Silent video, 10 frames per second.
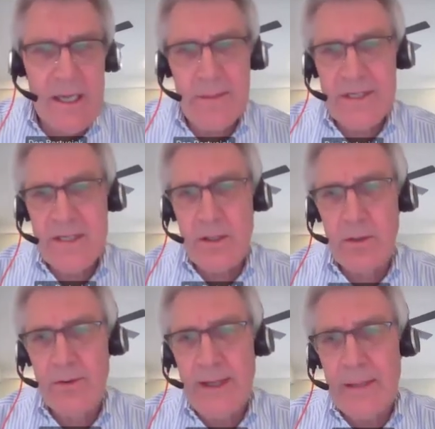same as the
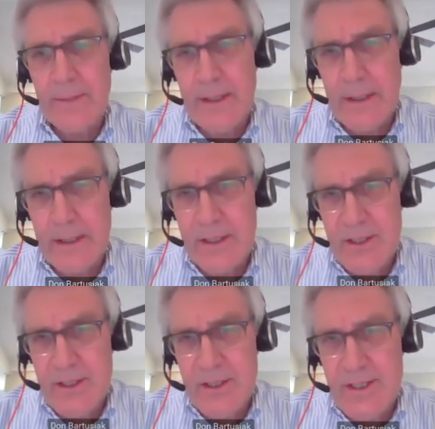old
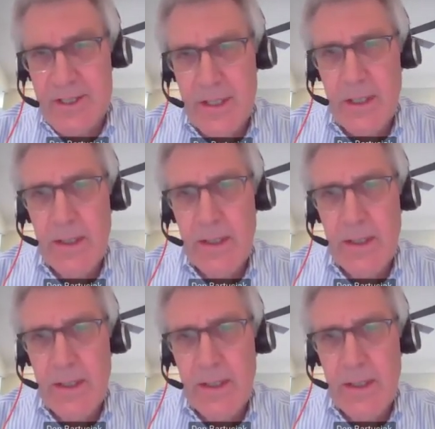applications.